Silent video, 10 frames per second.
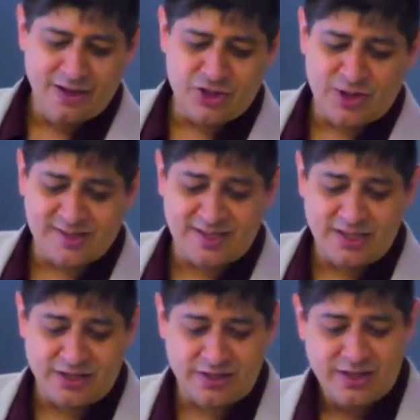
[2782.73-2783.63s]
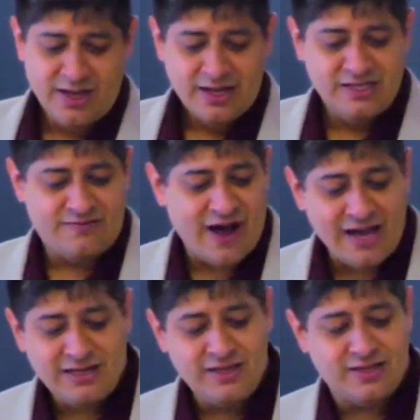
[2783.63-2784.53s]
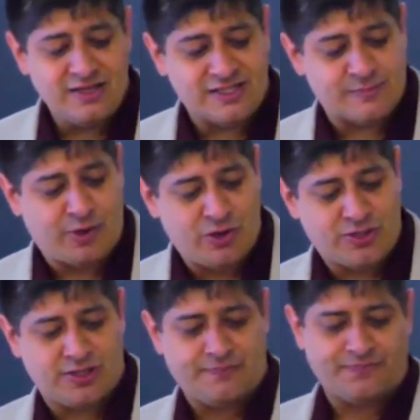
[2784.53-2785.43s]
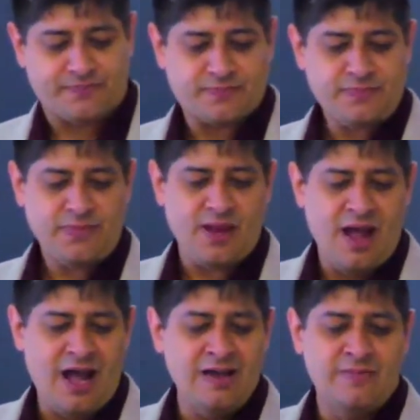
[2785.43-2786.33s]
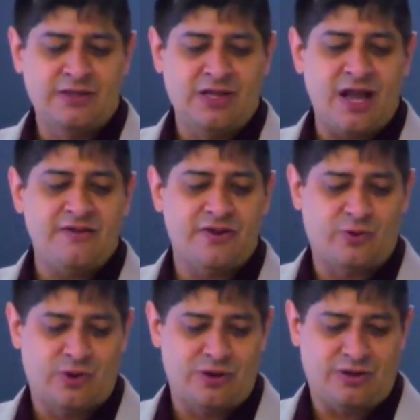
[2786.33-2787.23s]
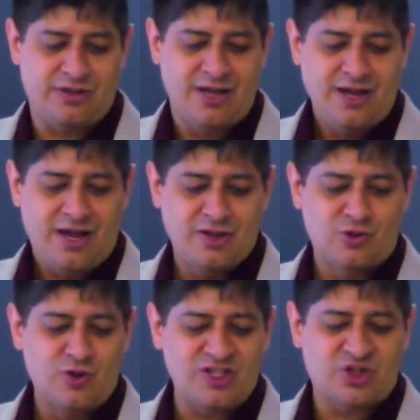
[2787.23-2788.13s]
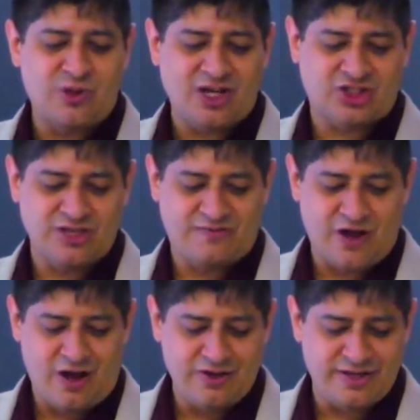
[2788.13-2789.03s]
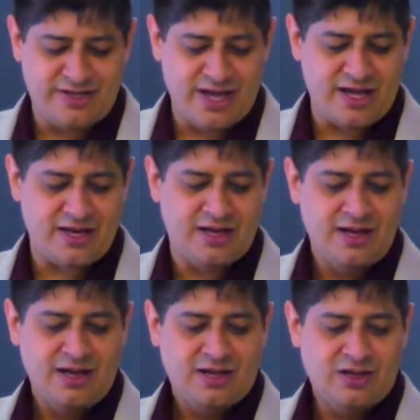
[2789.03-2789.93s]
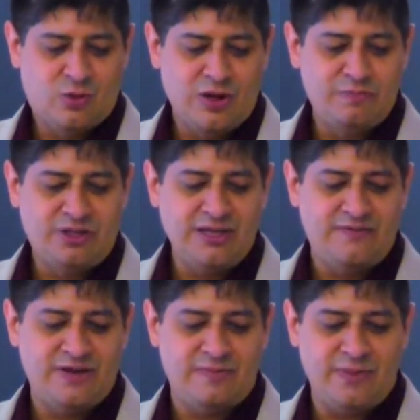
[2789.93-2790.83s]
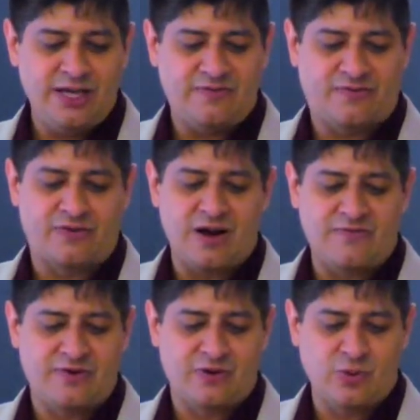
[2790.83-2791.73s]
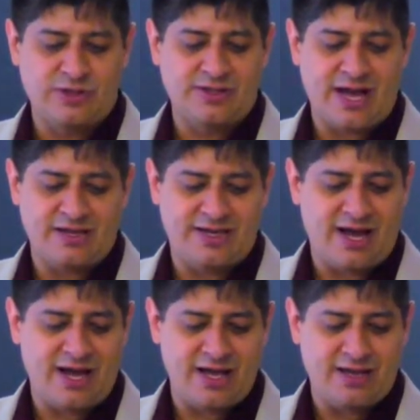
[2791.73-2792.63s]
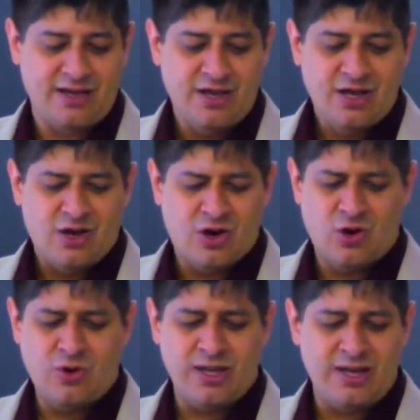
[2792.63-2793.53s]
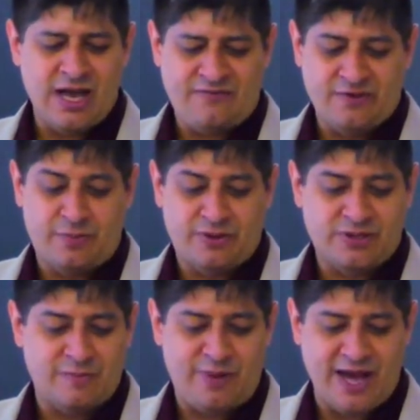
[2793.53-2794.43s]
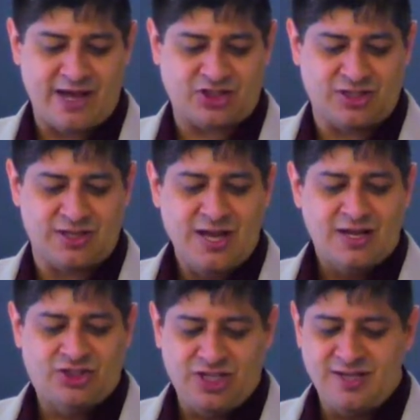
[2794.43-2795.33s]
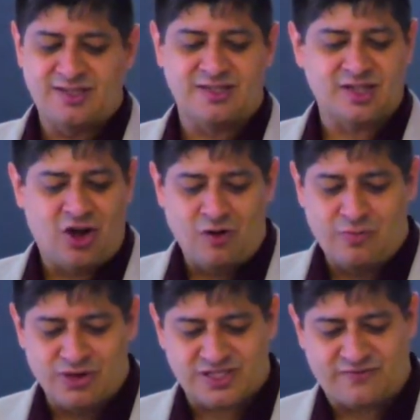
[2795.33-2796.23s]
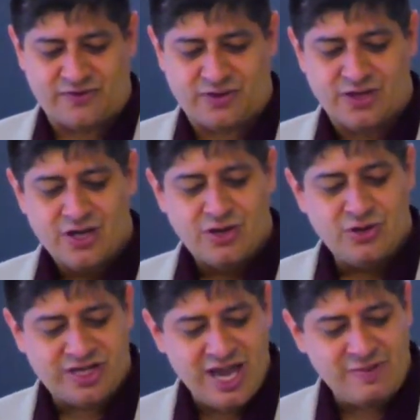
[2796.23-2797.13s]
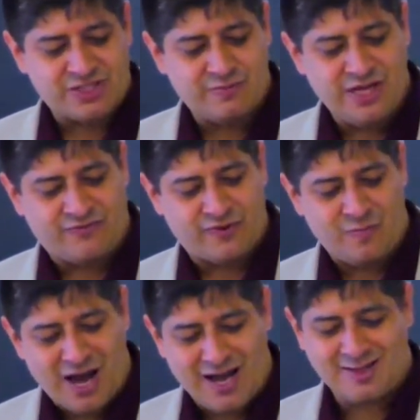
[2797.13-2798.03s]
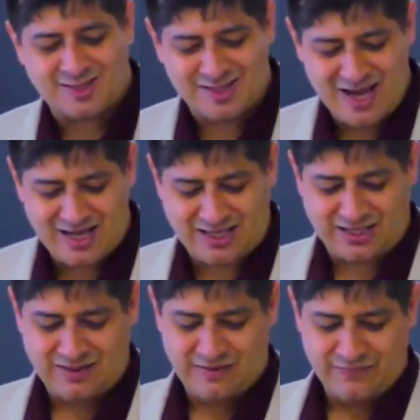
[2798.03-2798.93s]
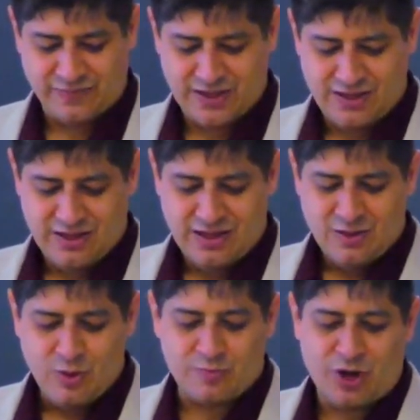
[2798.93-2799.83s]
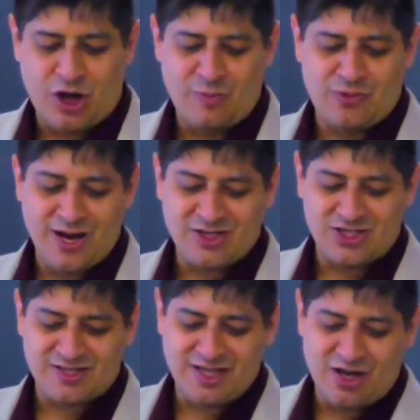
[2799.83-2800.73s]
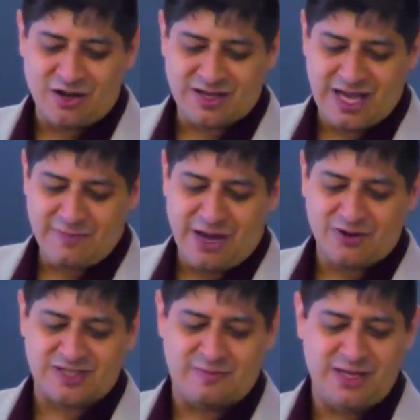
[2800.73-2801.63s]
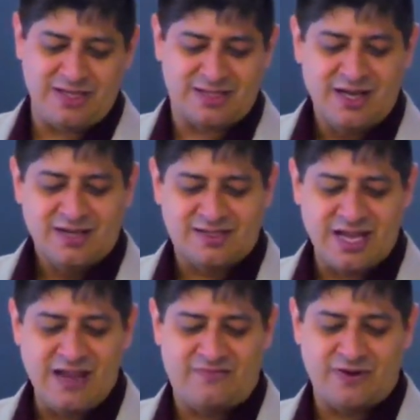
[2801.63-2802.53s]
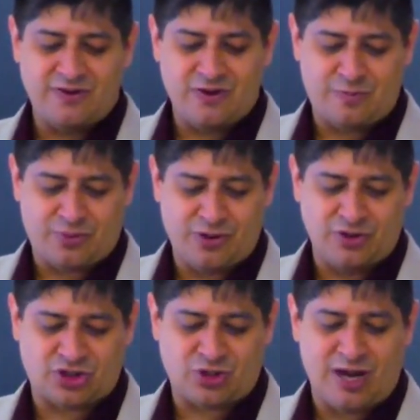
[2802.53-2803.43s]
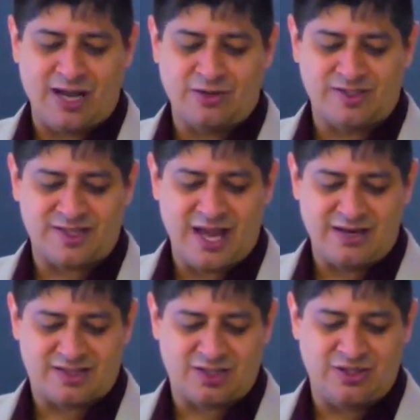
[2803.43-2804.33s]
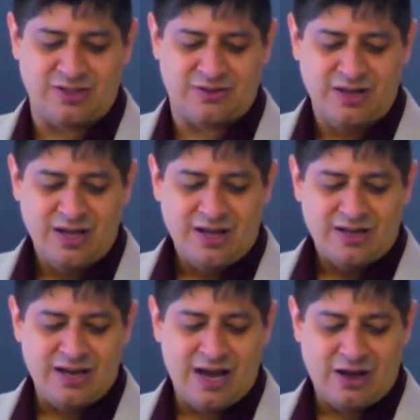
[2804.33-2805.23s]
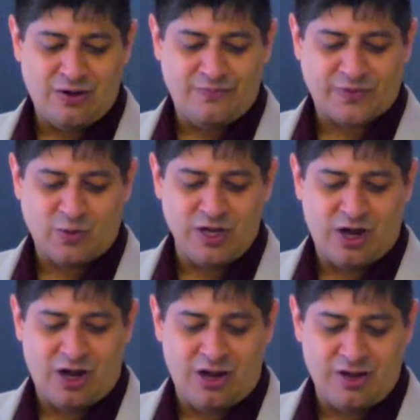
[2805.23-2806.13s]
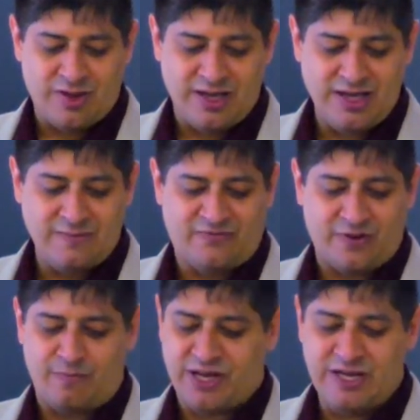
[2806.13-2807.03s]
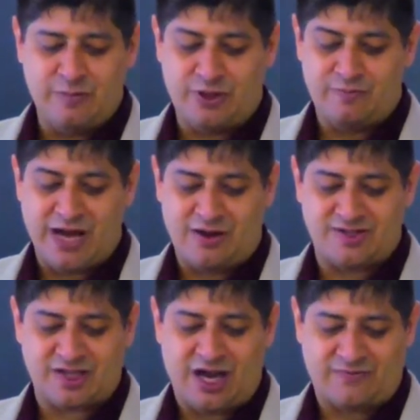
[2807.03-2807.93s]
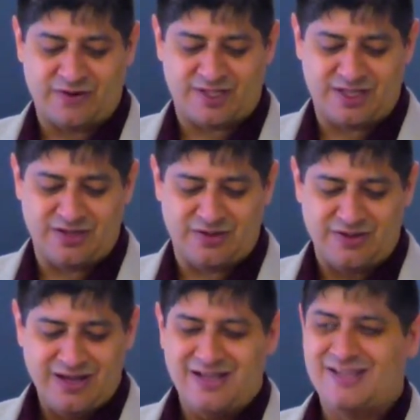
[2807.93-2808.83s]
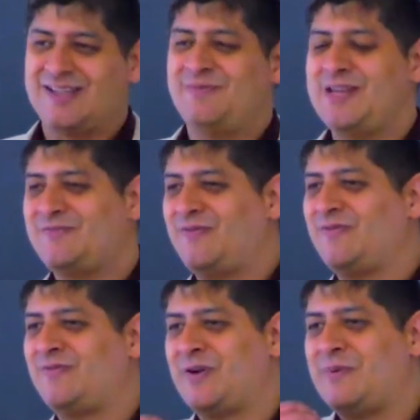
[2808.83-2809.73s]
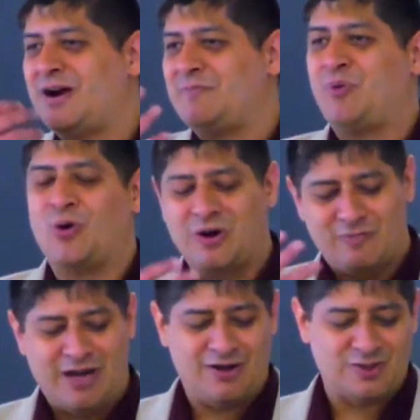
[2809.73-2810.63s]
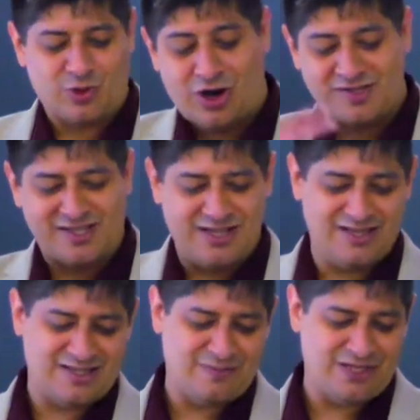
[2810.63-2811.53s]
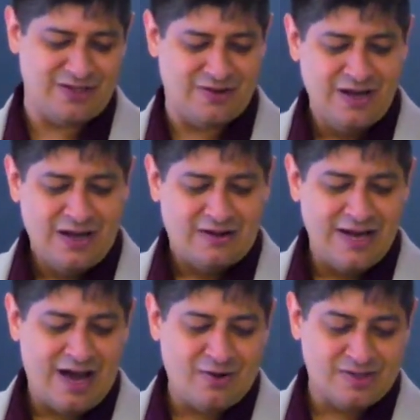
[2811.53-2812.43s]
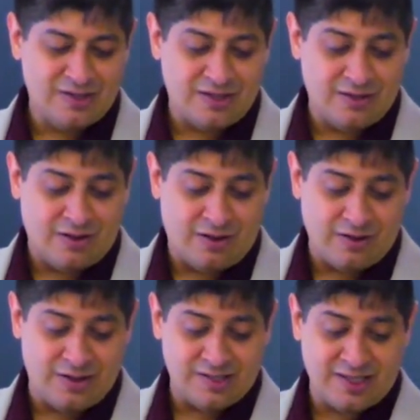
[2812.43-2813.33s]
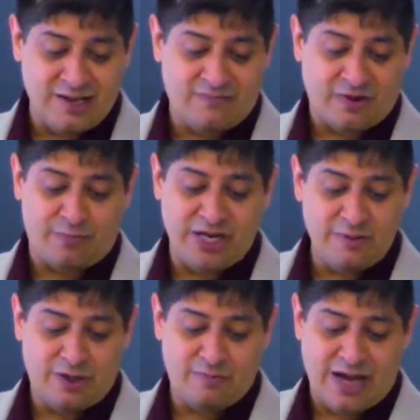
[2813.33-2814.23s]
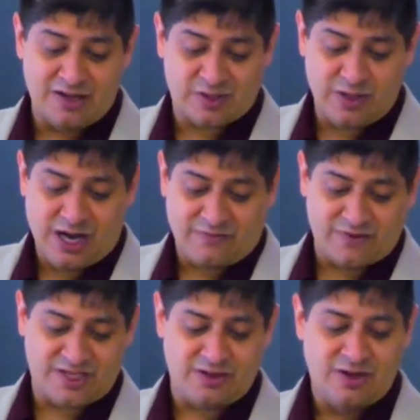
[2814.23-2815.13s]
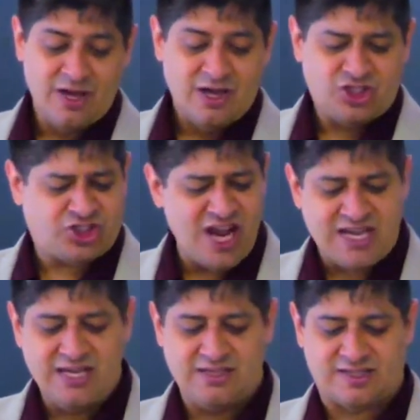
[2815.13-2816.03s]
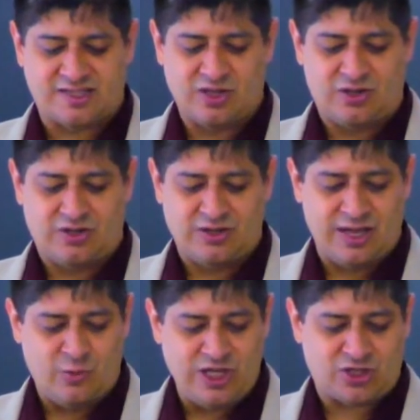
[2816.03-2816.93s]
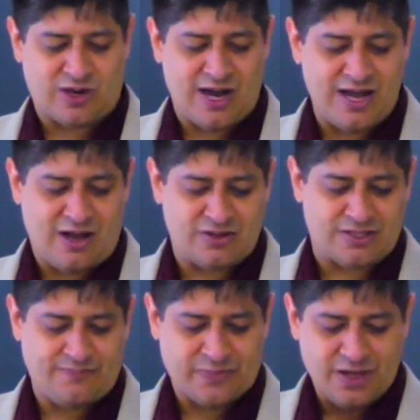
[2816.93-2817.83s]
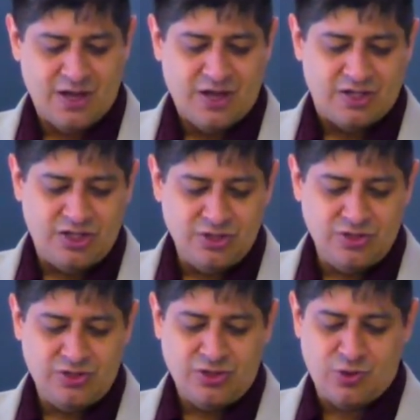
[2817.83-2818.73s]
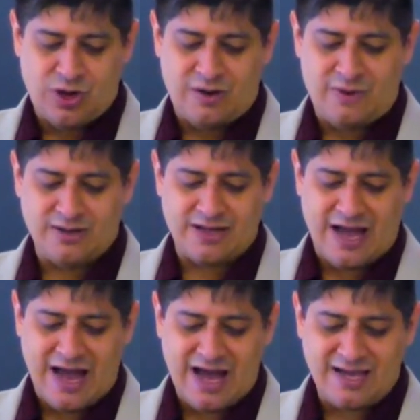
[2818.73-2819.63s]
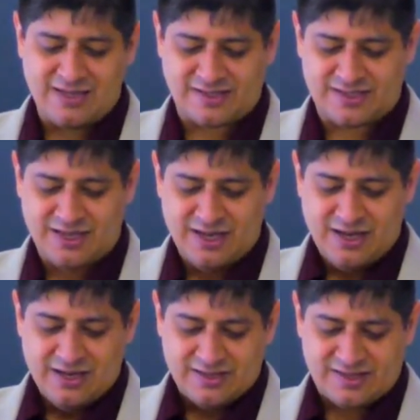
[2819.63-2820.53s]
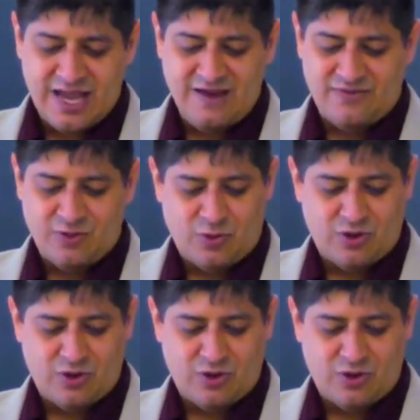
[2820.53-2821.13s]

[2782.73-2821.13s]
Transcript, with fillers: addressing her, divinely then spoke, I am the light of the world and the resurrection of all the dead. The one believing in me forever will not die. O oh, ineffable compassion, Jesus, all merciful, who came to me for my sake. With palm branches, they all came out to meet Savior, your approach, crying, Hosanna to you. Now we all, the hymn from pitiable mouths, offer to you. I mean, from our poor mouths, we're all singing this hymn to you. Now, uh, this hymn from pitiable mouths we offer to you, shaking the soul, and we cry out, You who are among the highest, Save the